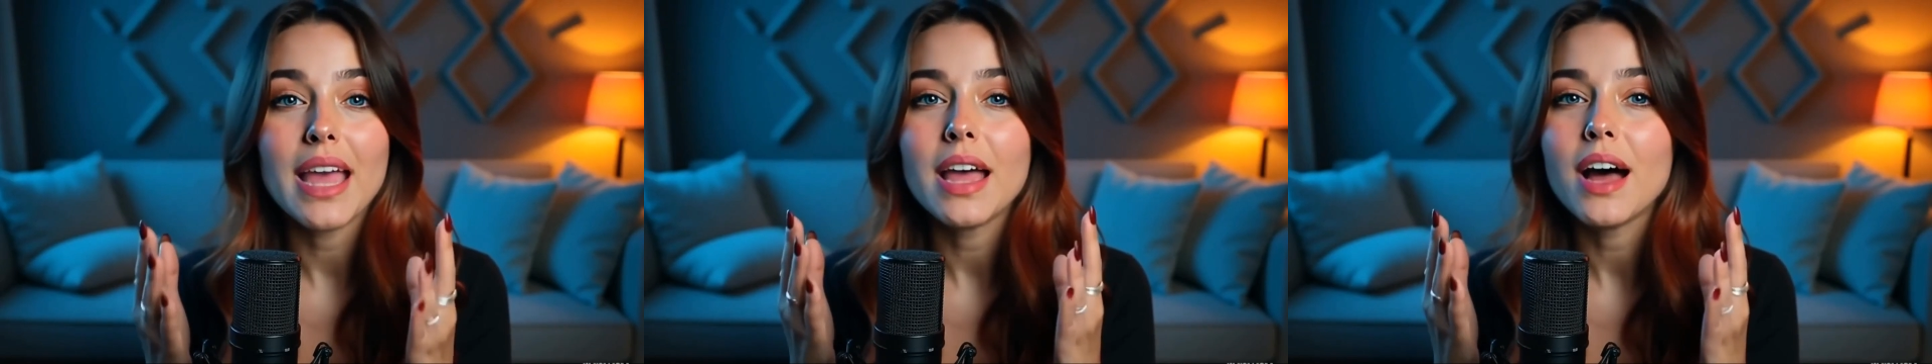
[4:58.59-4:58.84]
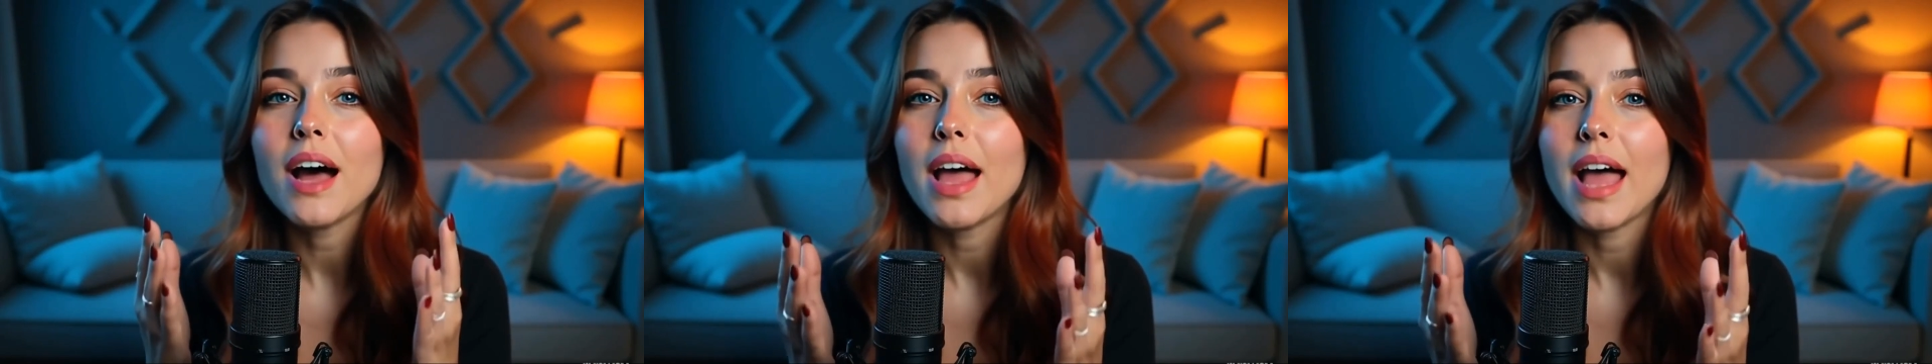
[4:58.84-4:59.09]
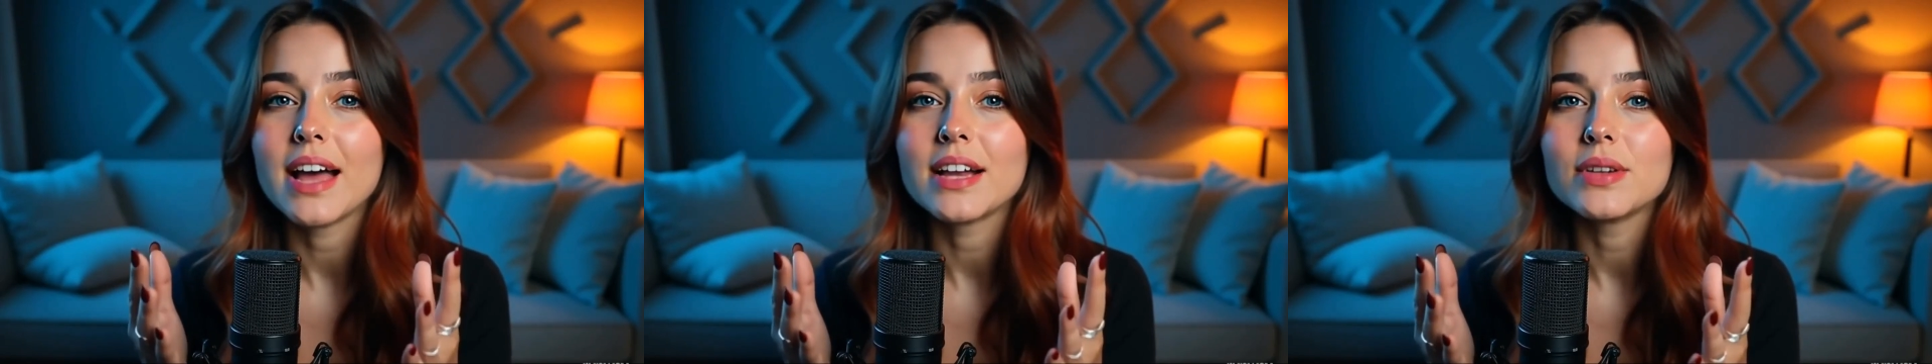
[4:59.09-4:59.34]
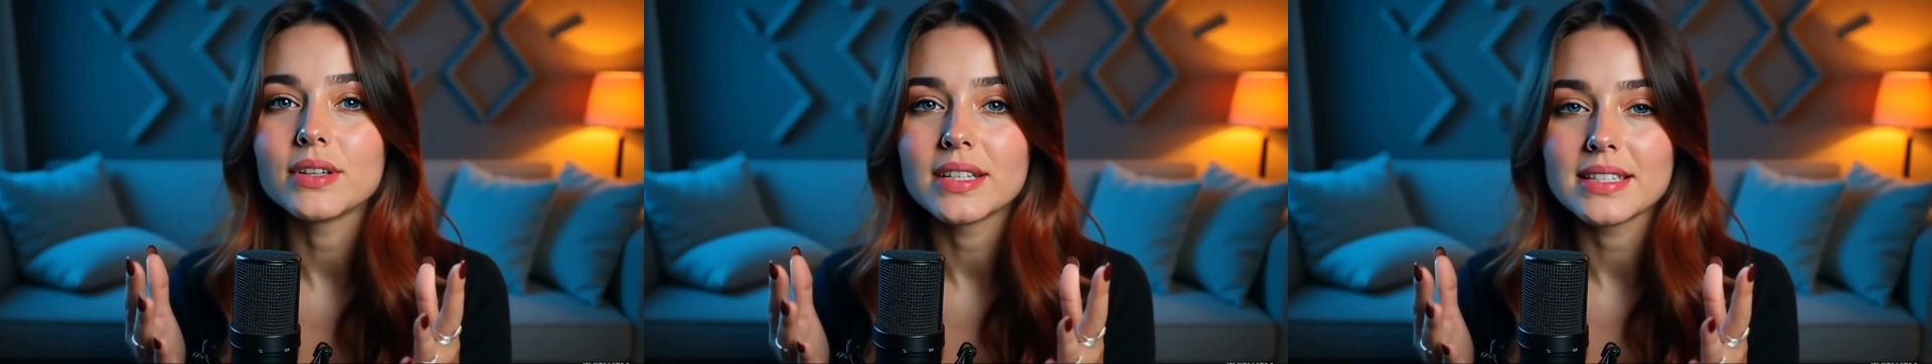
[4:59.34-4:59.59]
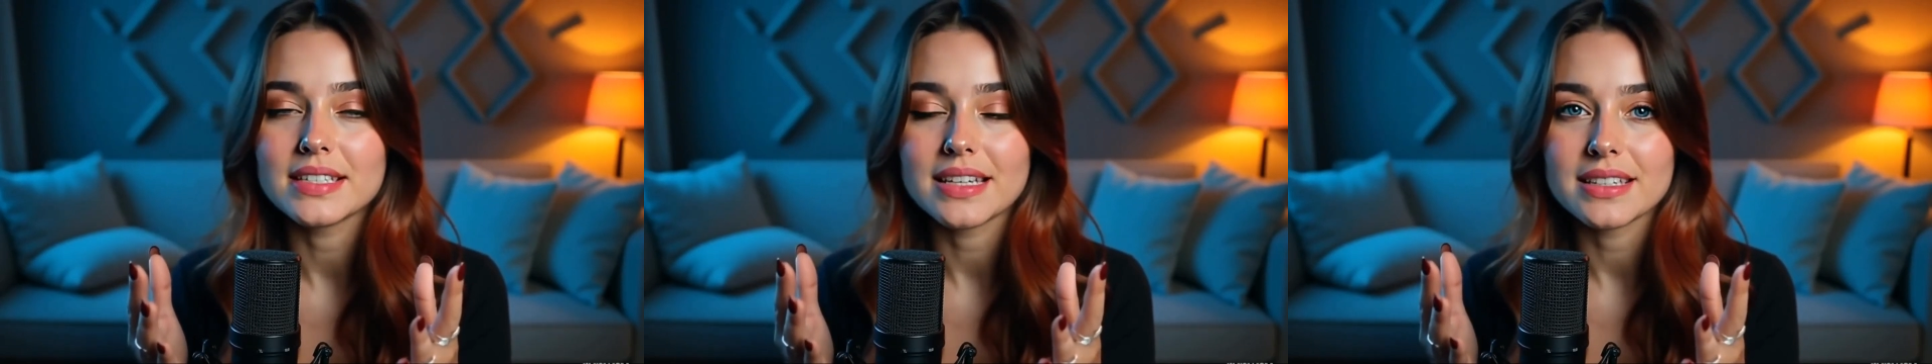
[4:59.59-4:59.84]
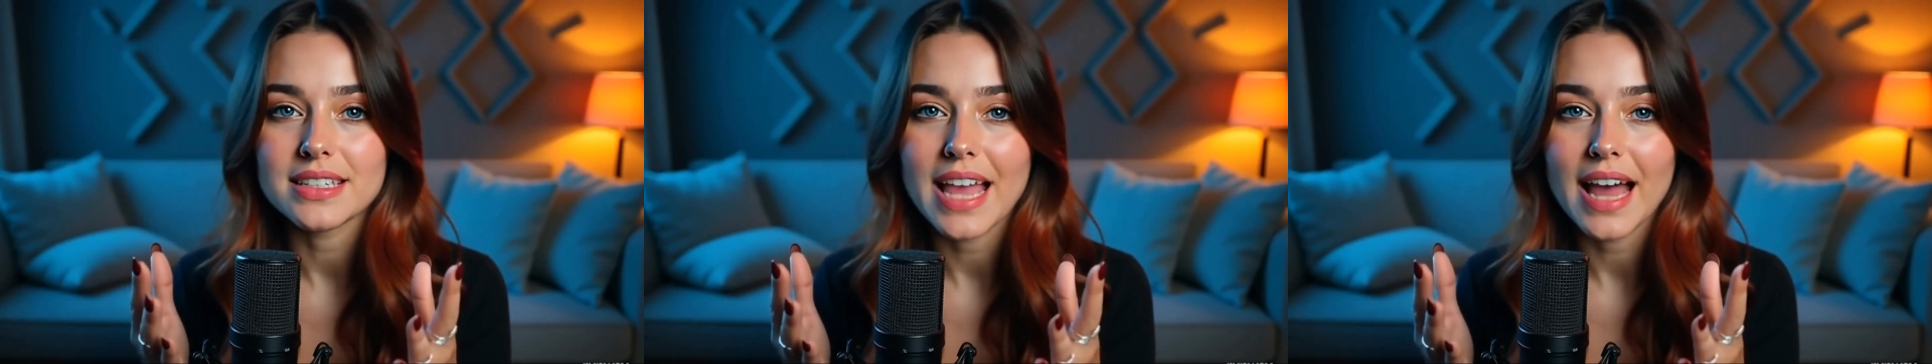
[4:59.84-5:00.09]
AI accurately
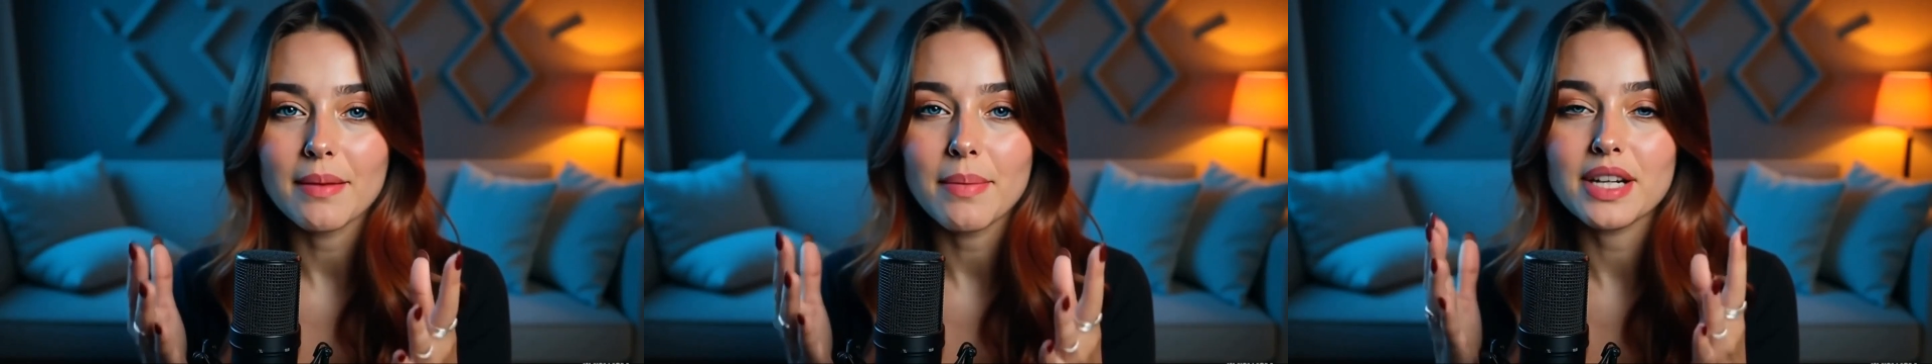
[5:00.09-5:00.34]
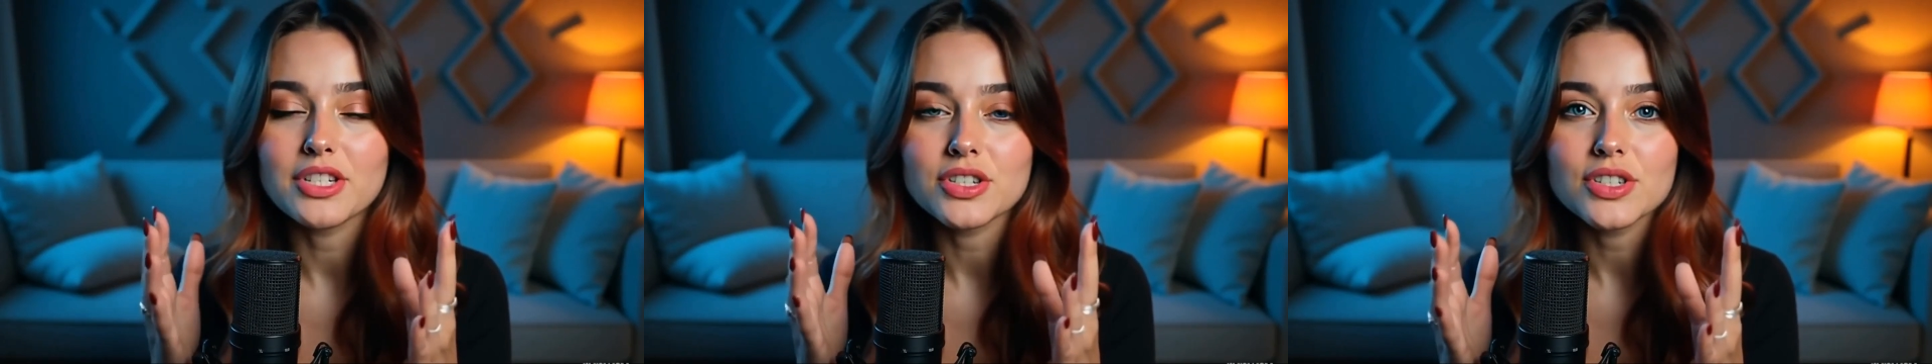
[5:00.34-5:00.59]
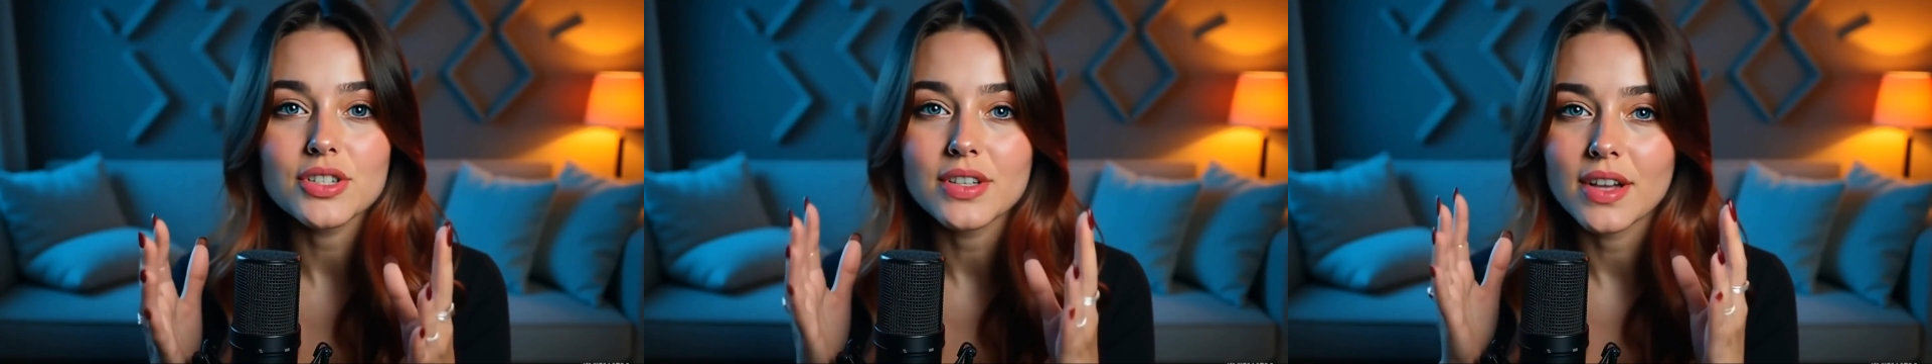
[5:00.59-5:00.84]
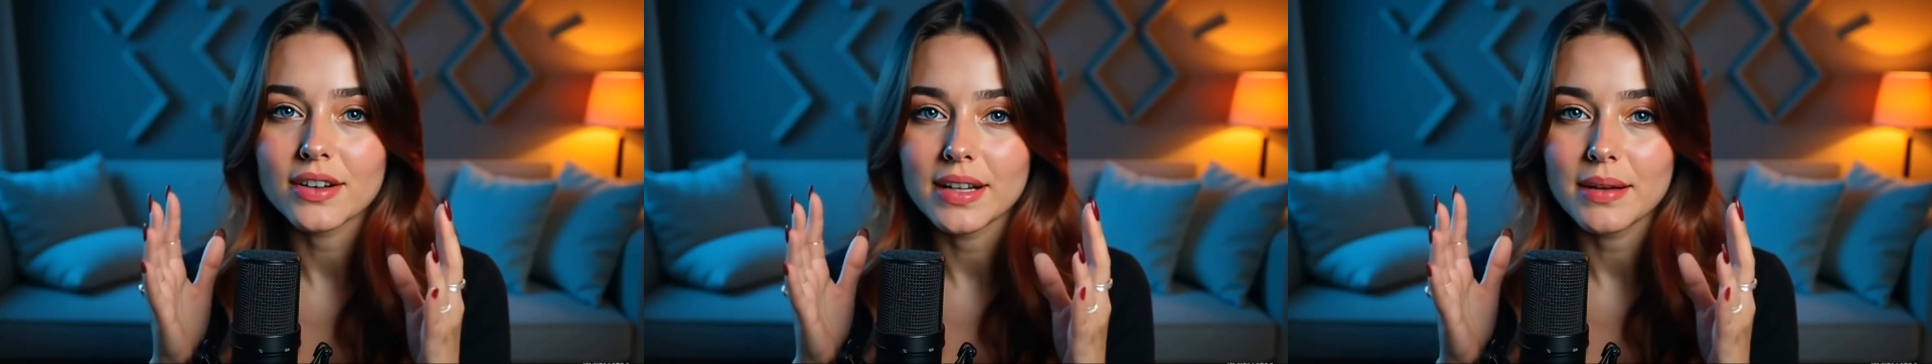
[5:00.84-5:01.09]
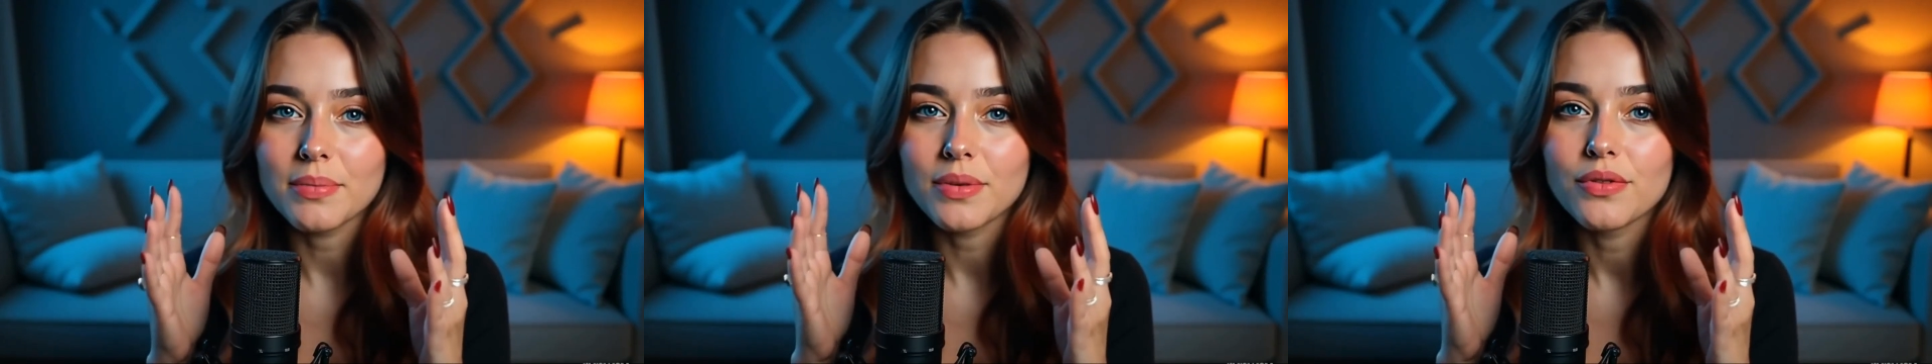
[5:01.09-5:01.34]
syncs the animation to their lip